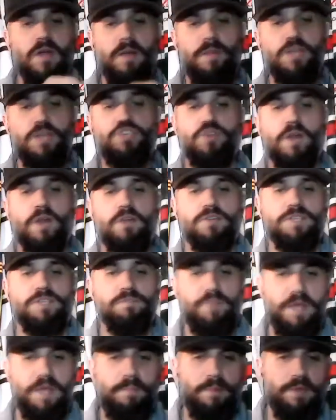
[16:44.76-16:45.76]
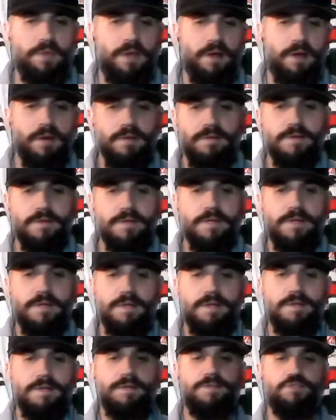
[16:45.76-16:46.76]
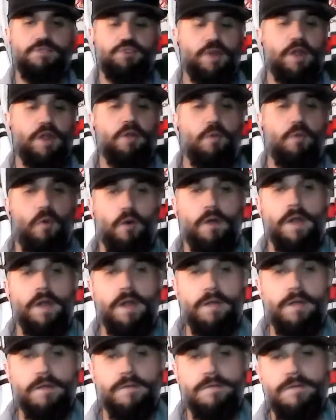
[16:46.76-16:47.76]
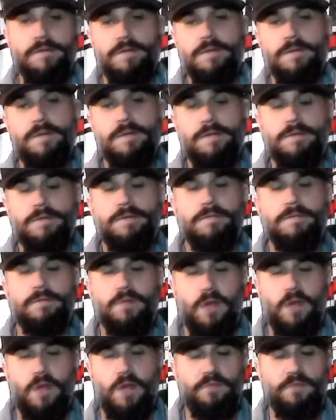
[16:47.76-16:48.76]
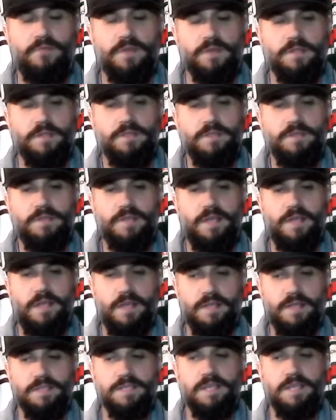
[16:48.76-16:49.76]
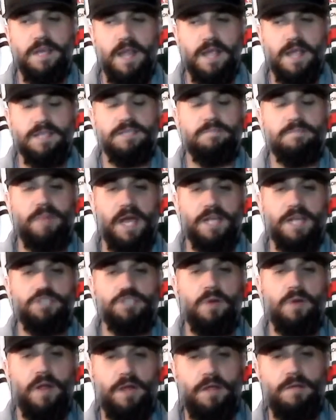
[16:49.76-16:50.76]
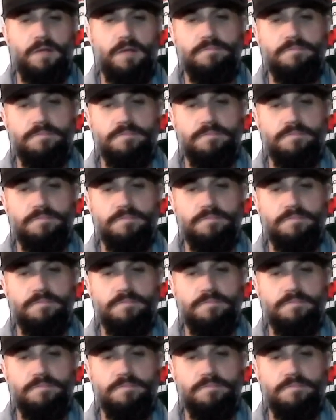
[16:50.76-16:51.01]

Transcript: I'm gonna trigger some people here. Trigger warning: Caulfield is the next Pacioretty.